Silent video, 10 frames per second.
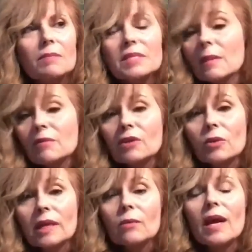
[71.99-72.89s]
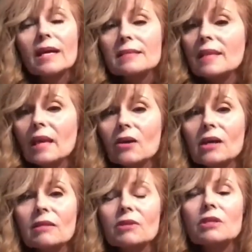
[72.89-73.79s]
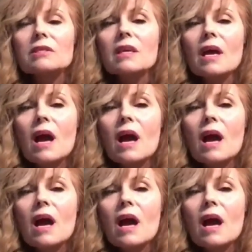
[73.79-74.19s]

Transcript: some of you anyway, as caregivers,